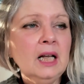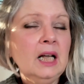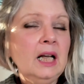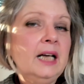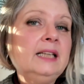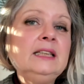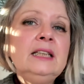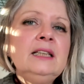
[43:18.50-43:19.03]

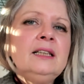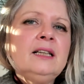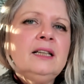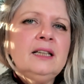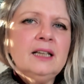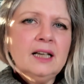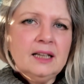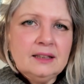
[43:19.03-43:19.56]
And in
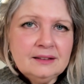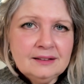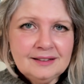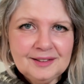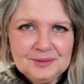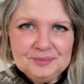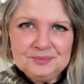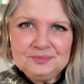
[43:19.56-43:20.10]
the end,
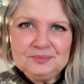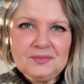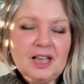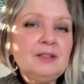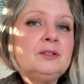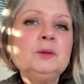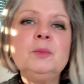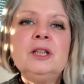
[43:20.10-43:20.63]

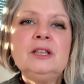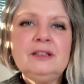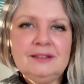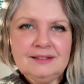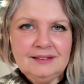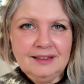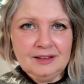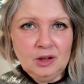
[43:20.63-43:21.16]
everybody
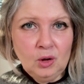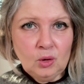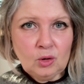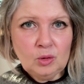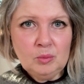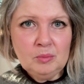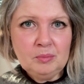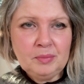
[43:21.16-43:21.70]
stayed
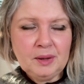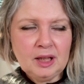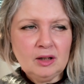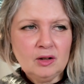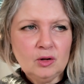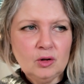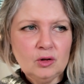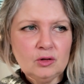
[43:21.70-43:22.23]
home
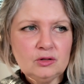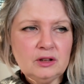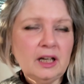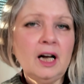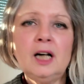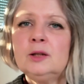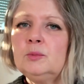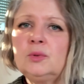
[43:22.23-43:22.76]
because they
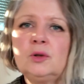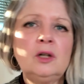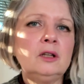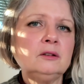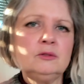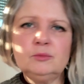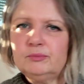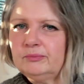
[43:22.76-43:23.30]
had
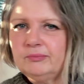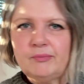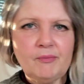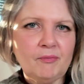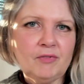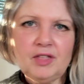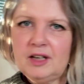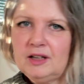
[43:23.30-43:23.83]
brought
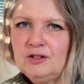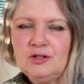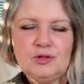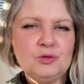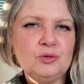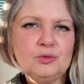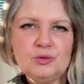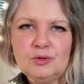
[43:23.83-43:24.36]
things
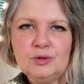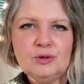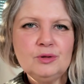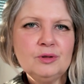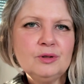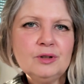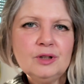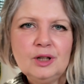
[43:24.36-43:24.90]

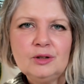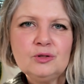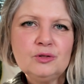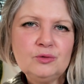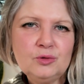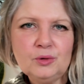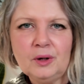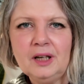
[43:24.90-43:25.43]
to
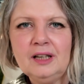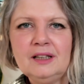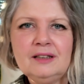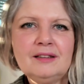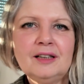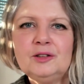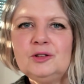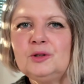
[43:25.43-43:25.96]

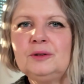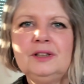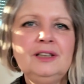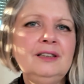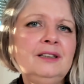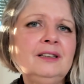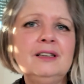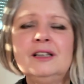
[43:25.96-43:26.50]
eat and
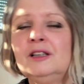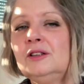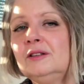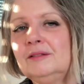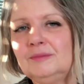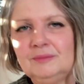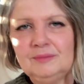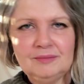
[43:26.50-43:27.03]
drink
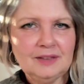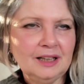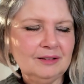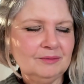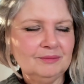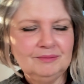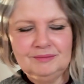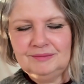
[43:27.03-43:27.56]
and
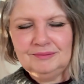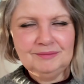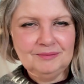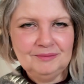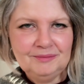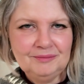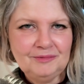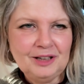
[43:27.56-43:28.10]

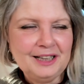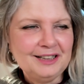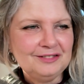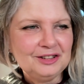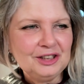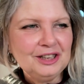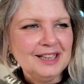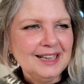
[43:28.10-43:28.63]

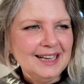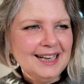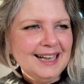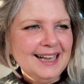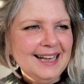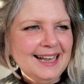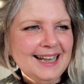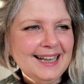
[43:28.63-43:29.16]
whatever,
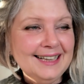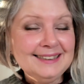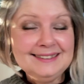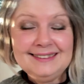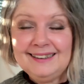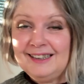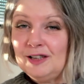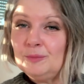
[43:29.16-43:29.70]
and
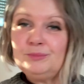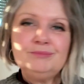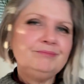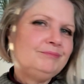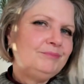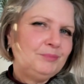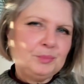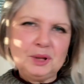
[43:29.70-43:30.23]

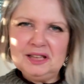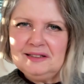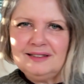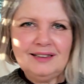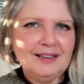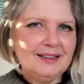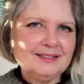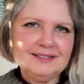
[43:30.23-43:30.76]

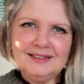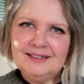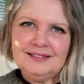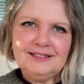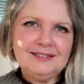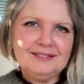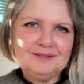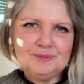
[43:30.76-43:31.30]
pizzas
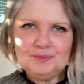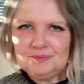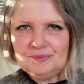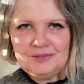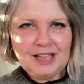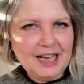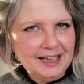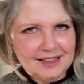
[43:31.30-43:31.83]
and
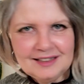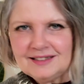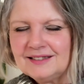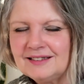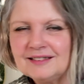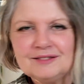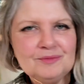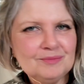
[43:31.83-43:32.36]
cakes
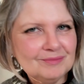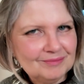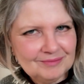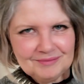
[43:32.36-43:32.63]
and